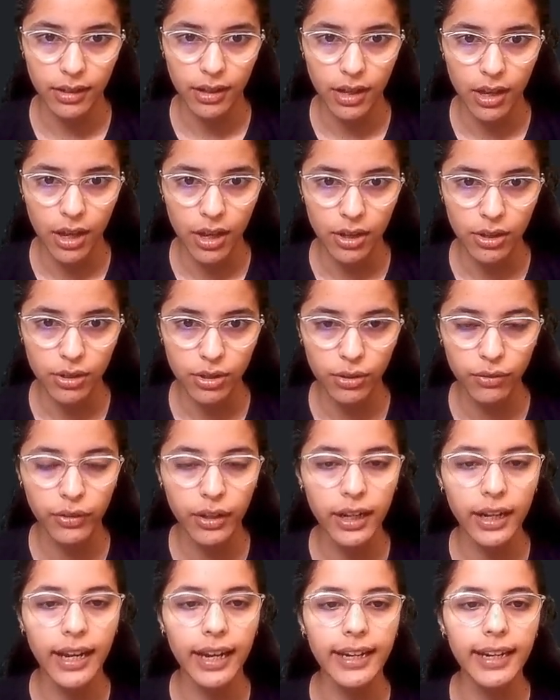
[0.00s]
So we are
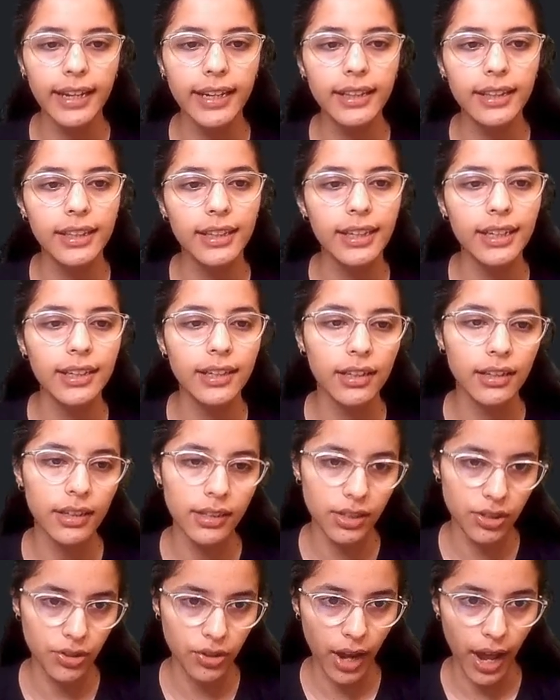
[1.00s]
getting this
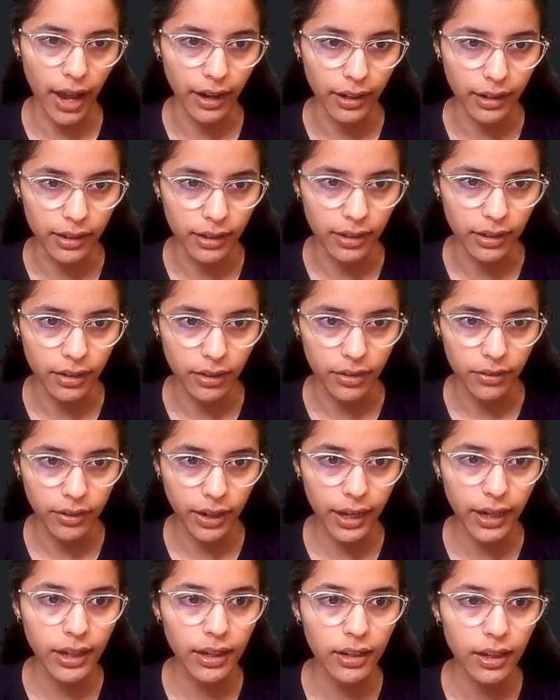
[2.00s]
triangle, right?
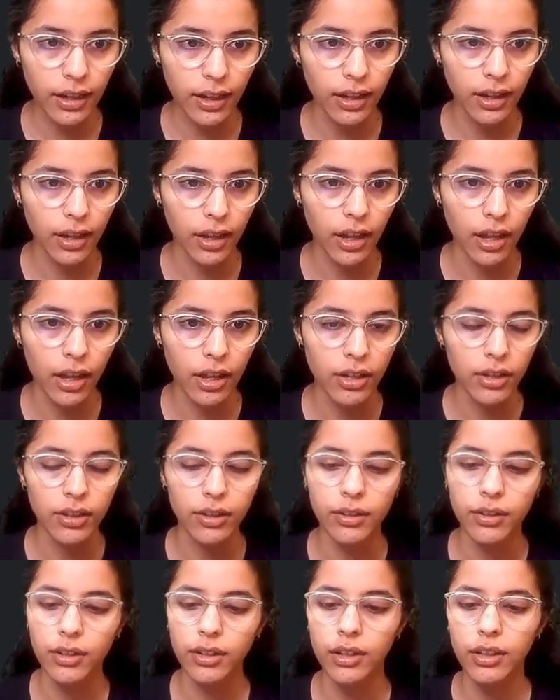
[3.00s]

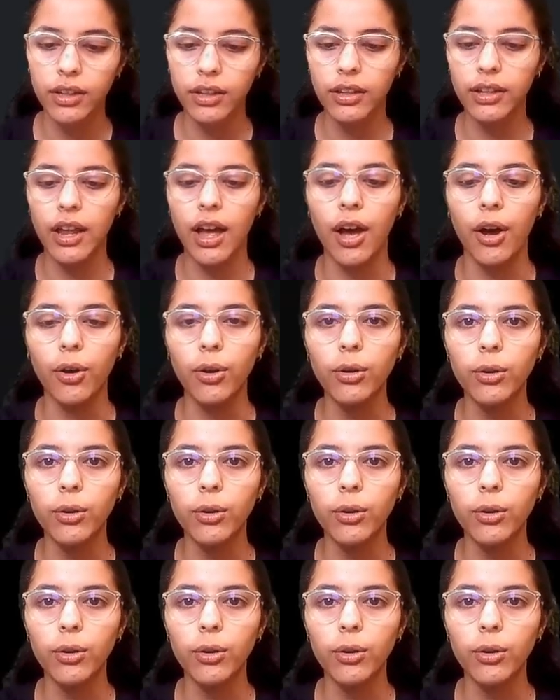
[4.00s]
Now,